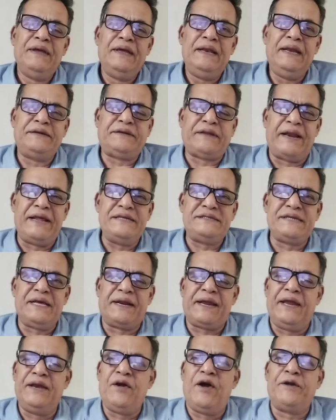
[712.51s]
Literature
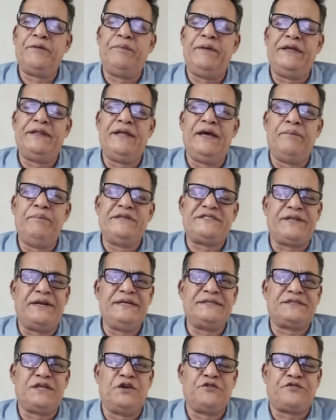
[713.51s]
cannot be the
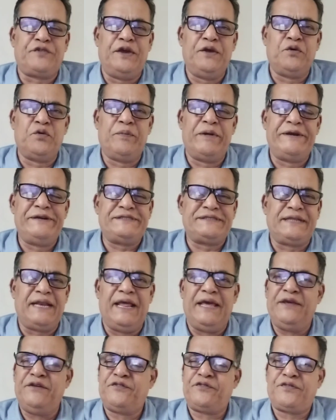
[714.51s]
business of a woman's
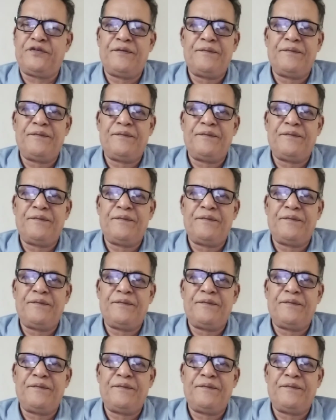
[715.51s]
life,